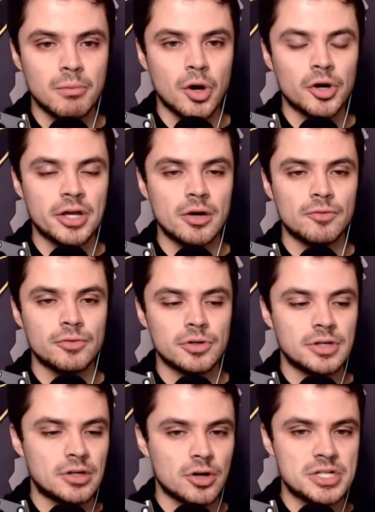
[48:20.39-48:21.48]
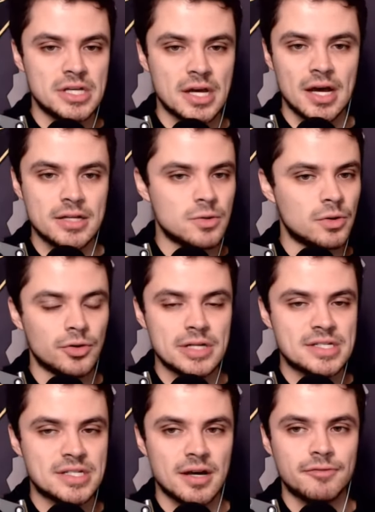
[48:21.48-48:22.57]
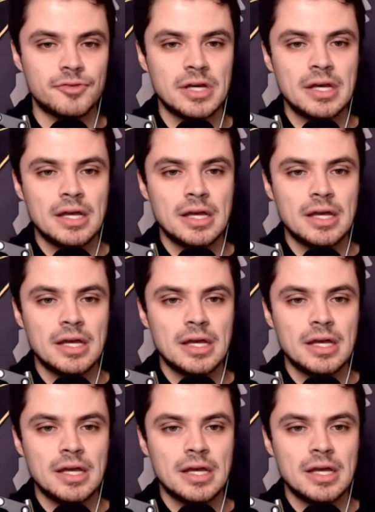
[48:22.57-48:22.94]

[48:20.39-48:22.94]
Marty over at RTI doing great stuff